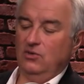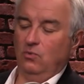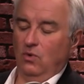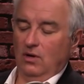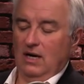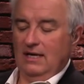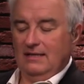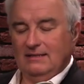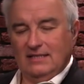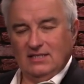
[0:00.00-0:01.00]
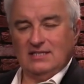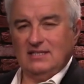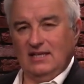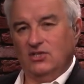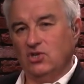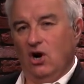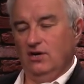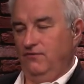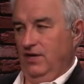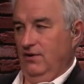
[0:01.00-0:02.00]
you. This is the thing that's hard
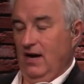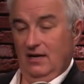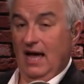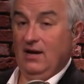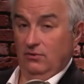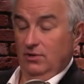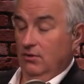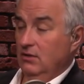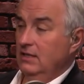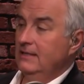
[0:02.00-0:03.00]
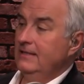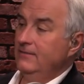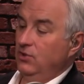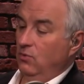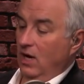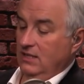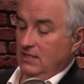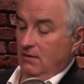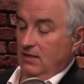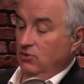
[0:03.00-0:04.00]
to figure out, and I don't know. You want
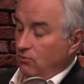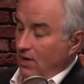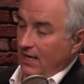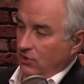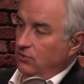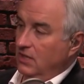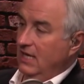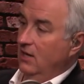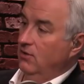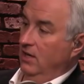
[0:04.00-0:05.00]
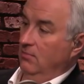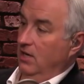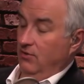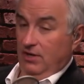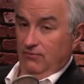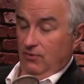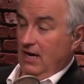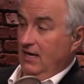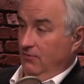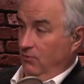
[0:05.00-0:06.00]
some, You're right. You can get credit monitoring in a
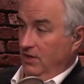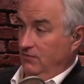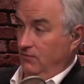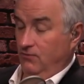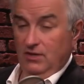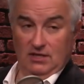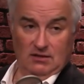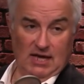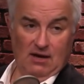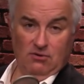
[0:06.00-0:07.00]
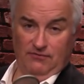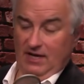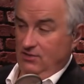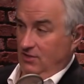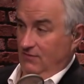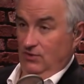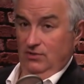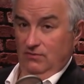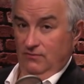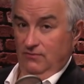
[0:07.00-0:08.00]
variety of ways for free. Equifax will give it
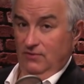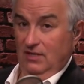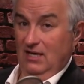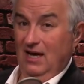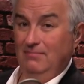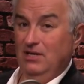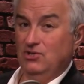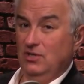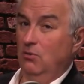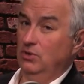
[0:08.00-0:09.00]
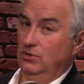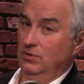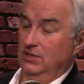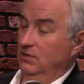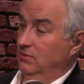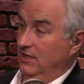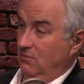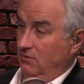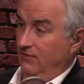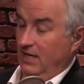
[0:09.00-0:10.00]
to you for free. I'm not sure I would do a deal with
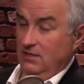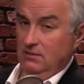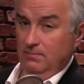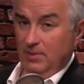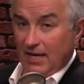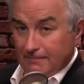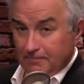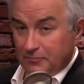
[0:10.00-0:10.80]
Equifax, mm -hmm. but